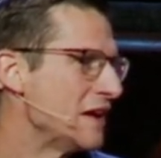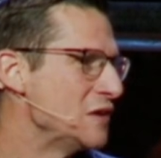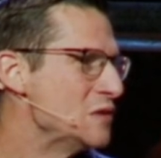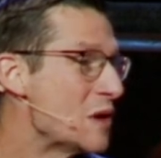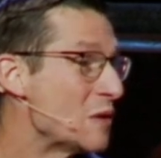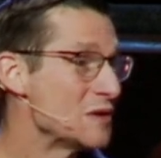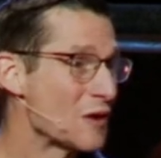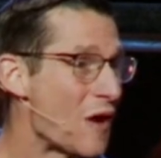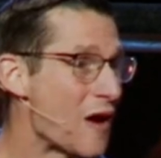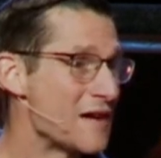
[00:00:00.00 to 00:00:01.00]
You know in your
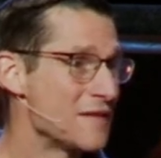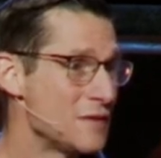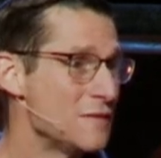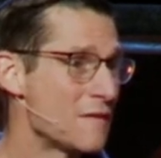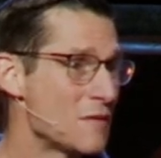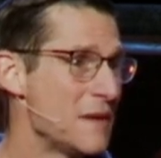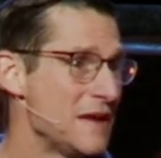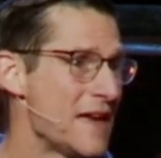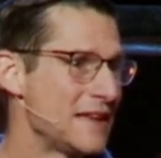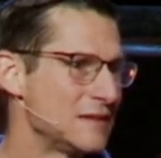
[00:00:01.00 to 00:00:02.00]
heart if you've ever
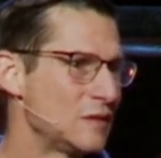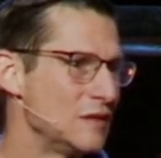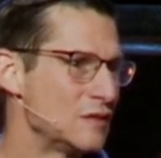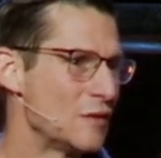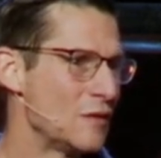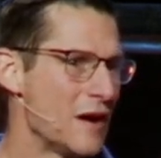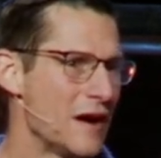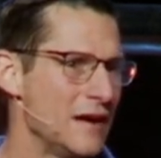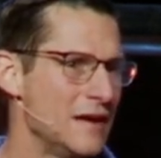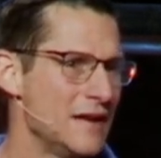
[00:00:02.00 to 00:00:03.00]
made that decision or
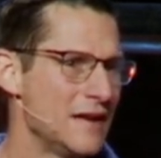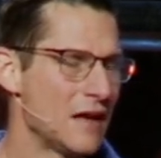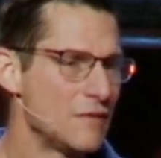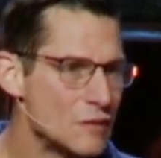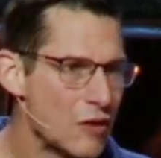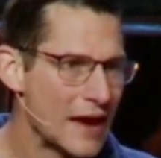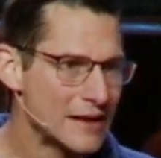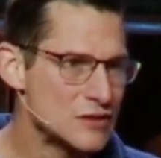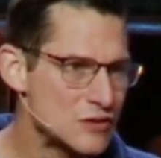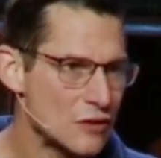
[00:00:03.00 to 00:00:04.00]
not. If you'd
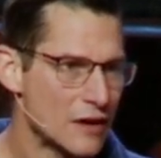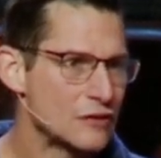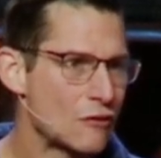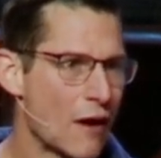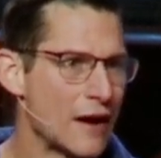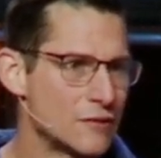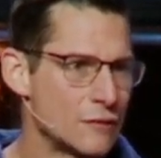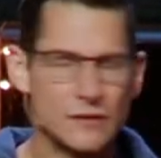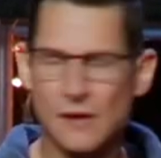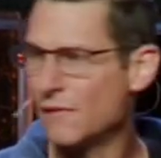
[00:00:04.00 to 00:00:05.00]
like to trust Christ
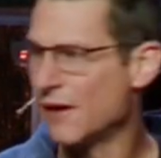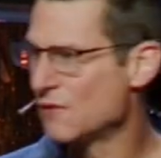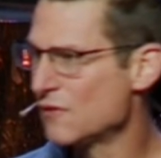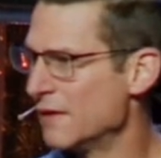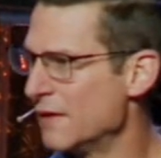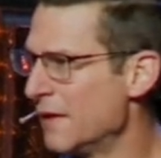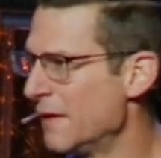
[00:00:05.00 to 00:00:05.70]
for salvation,